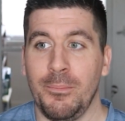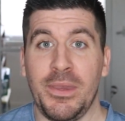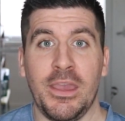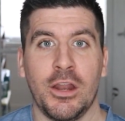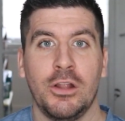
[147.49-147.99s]

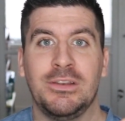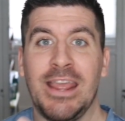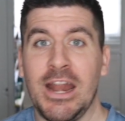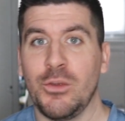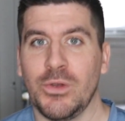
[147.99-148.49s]
be in a
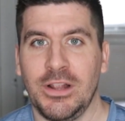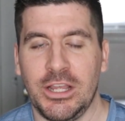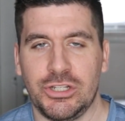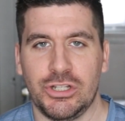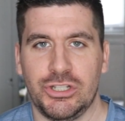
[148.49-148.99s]
dating
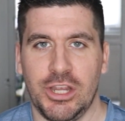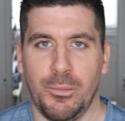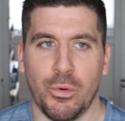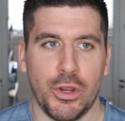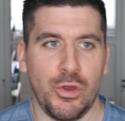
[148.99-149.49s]

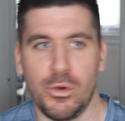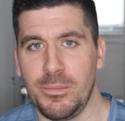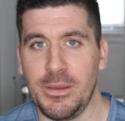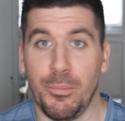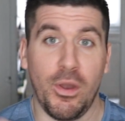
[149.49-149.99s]
relationship where you would
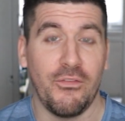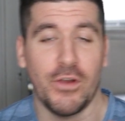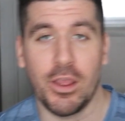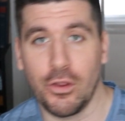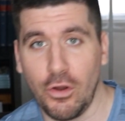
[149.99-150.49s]
be
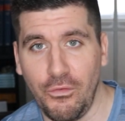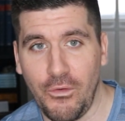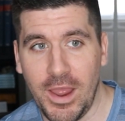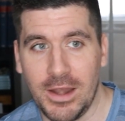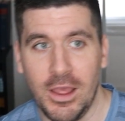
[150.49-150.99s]
boyfriend and
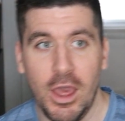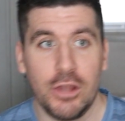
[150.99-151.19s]
girlfriend